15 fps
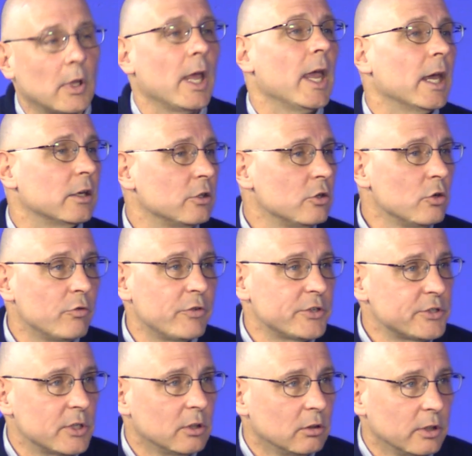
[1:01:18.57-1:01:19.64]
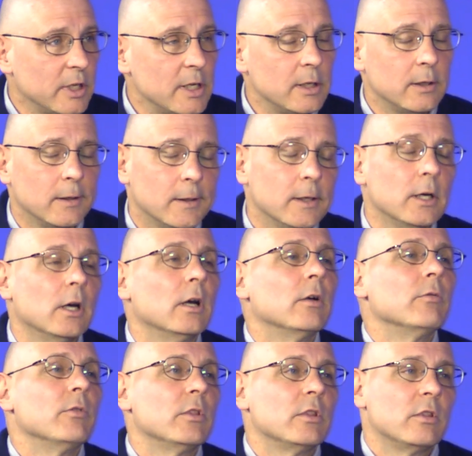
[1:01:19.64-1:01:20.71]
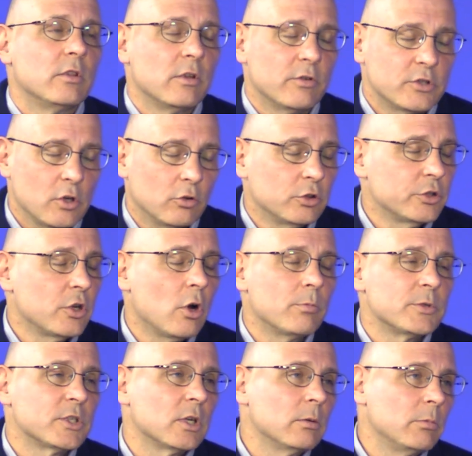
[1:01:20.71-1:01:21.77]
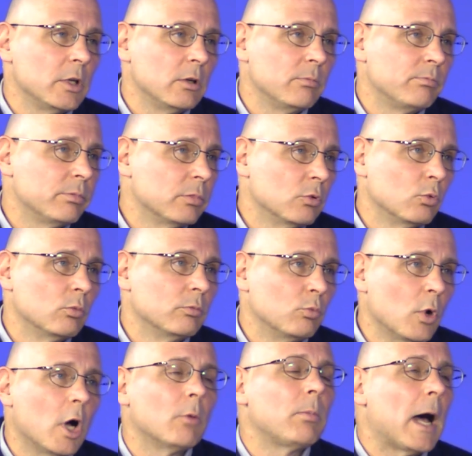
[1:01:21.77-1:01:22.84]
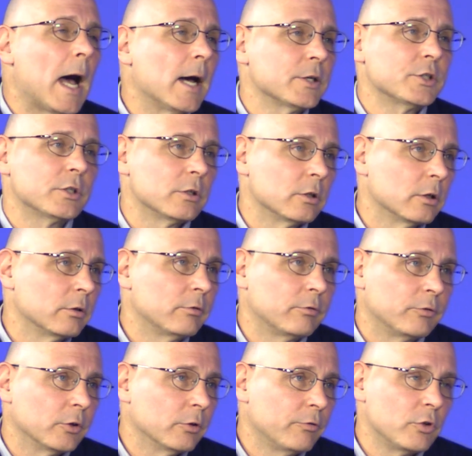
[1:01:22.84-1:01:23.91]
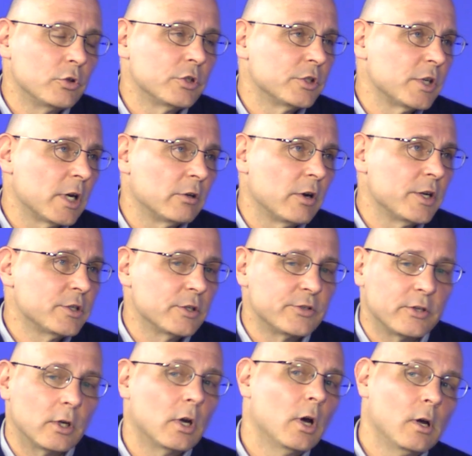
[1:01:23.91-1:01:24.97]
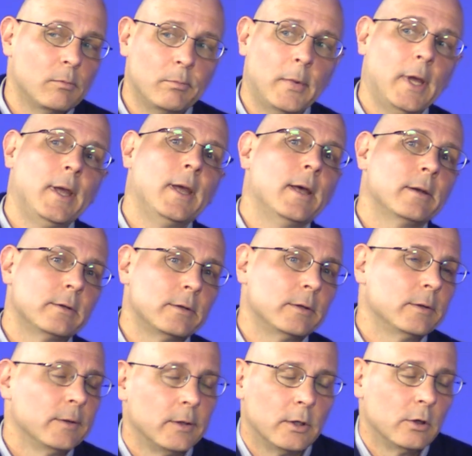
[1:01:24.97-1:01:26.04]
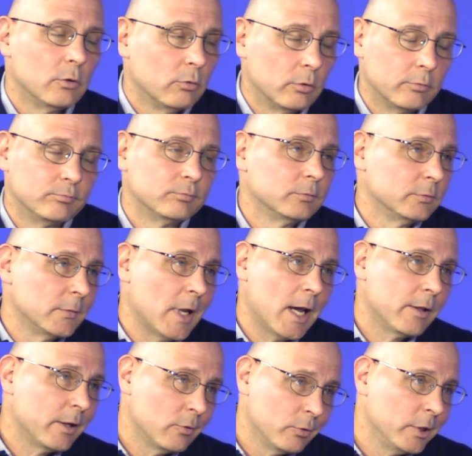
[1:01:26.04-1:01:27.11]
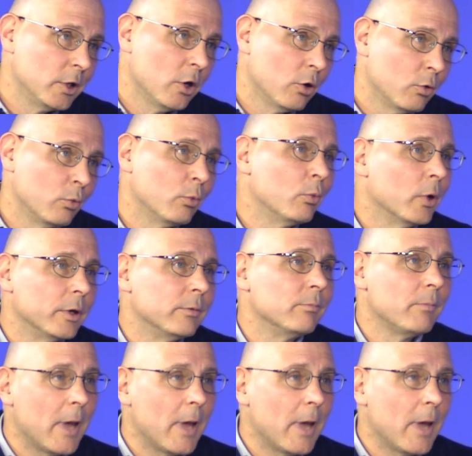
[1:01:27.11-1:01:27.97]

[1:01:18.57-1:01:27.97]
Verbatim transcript: and a new facility, the right. soldiers' home is going to be well postured for future generations to come. And now that we know what